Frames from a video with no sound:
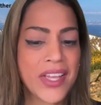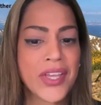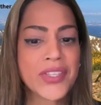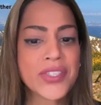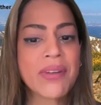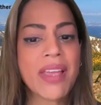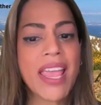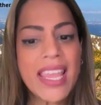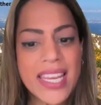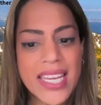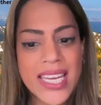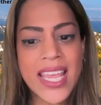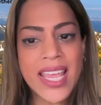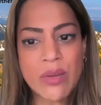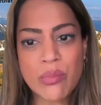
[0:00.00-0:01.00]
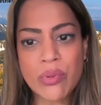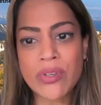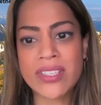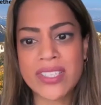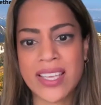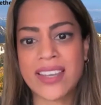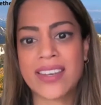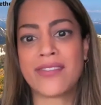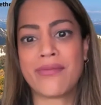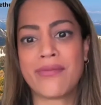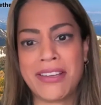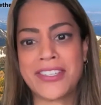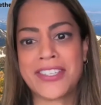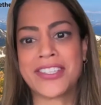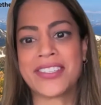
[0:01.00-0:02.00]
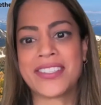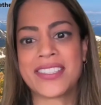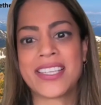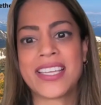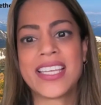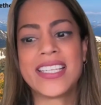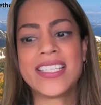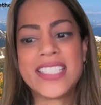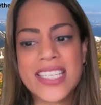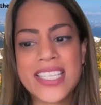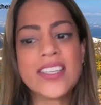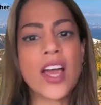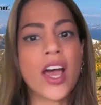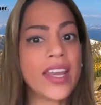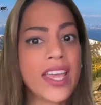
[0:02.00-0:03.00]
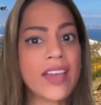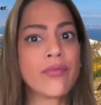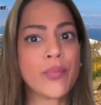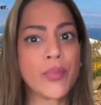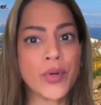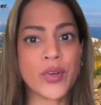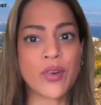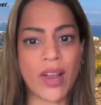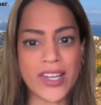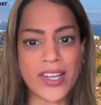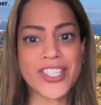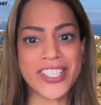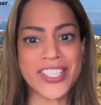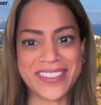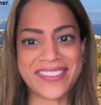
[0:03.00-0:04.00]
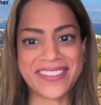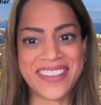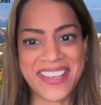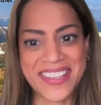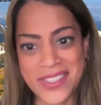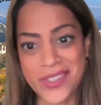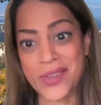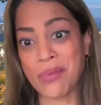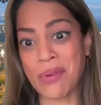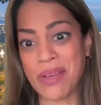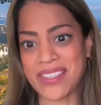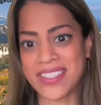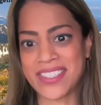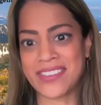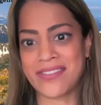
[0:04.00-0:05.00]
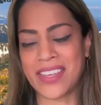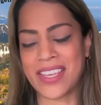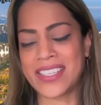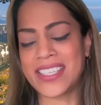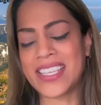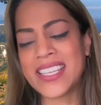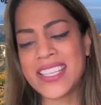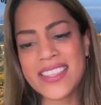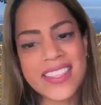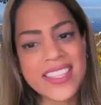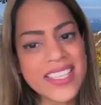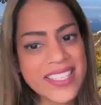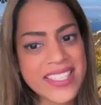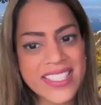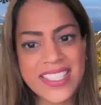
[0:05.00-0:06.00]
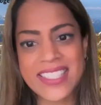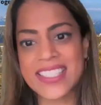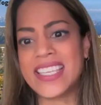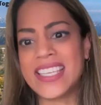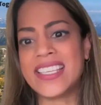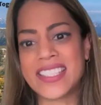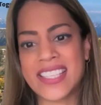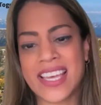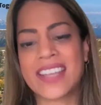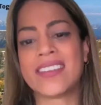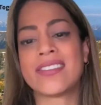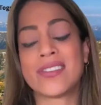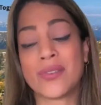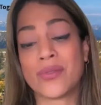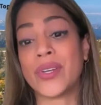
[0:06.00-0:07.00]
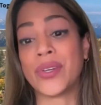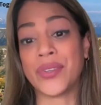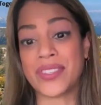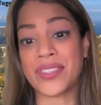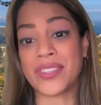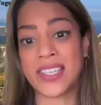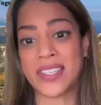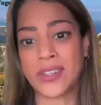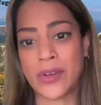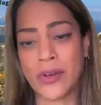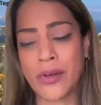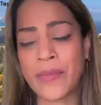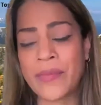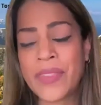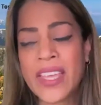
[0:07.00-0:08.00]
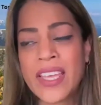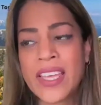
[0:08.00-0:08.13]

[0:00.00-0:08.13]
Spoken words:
So 88% of patients did not have progression as their best event. And in this disease, that is a real signal.